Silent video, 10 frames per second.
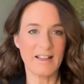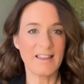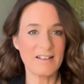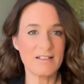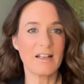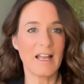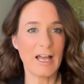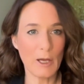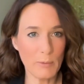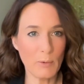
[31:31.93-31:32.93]
And things like
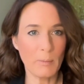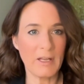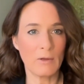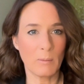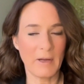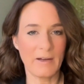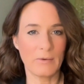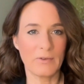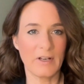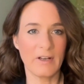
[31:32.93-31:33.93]
apple peel
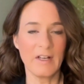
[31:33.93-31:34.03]
powder